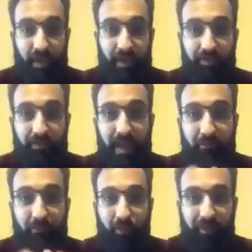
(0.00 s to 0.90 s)
his
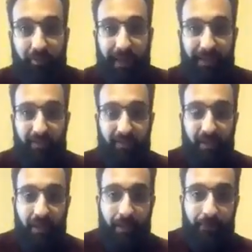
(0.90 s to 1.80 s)
main voter
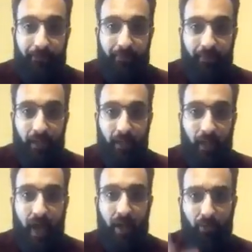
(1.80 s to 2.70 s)
base,
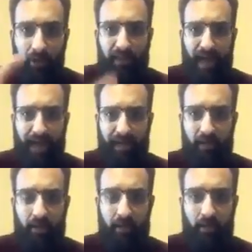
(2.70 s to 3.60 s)
are online